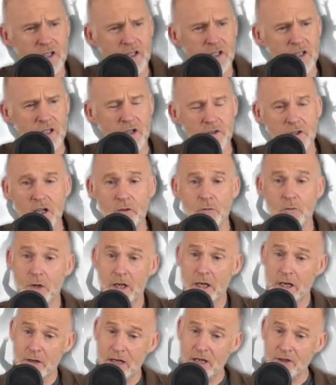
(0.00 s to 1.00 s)
You know, now,
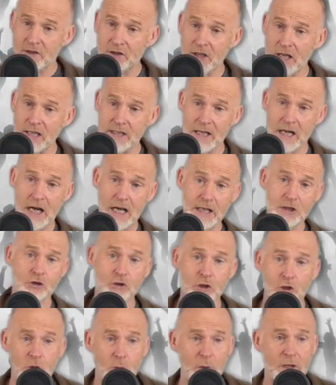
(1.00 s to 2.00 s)
I, say that I
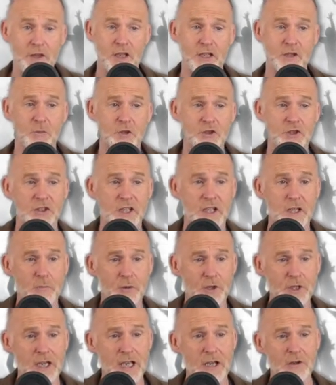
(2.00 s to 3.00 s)
struggle with it as much as
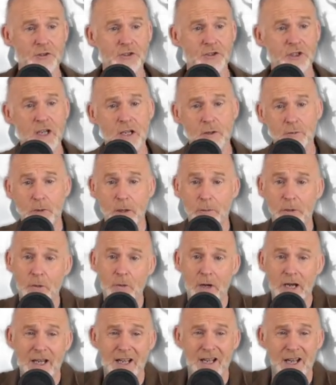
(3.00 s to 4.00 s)
anybody else. It's probably
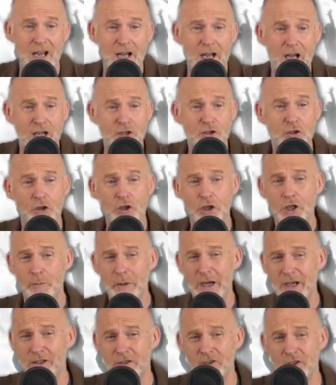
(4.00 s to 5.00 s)
why I, I talk
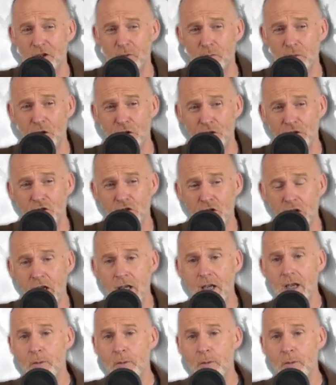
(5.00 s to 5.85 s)
about it so much.